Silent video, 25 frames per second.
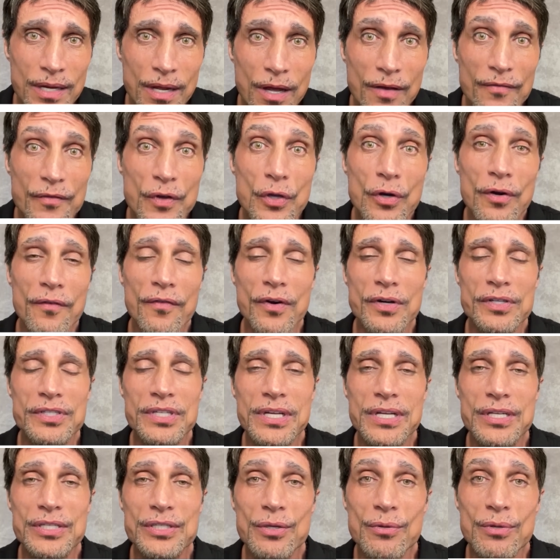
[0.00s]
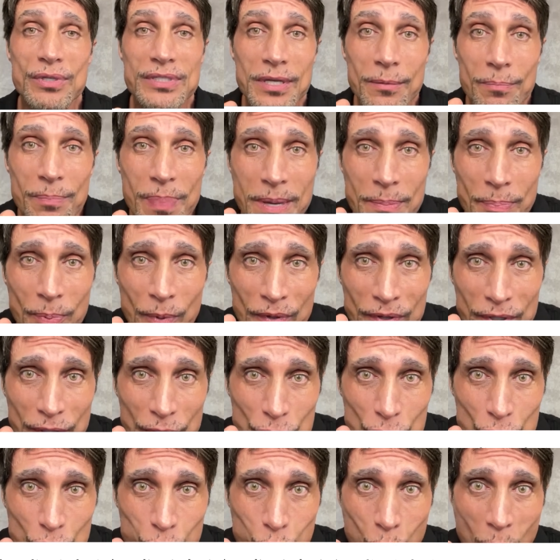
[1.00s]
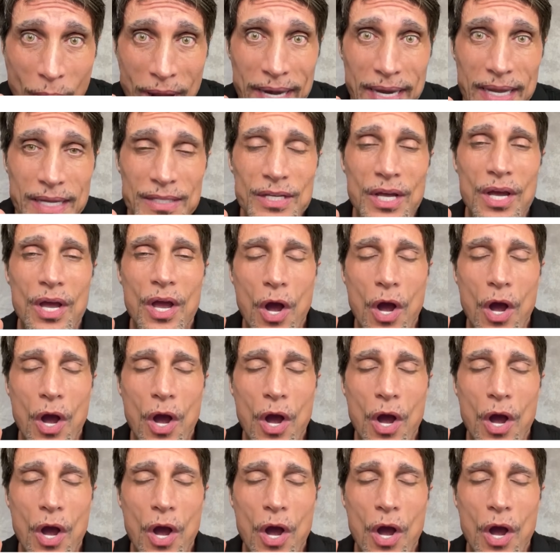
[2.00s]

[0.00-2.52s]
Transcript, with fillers: of university students and people in their 20s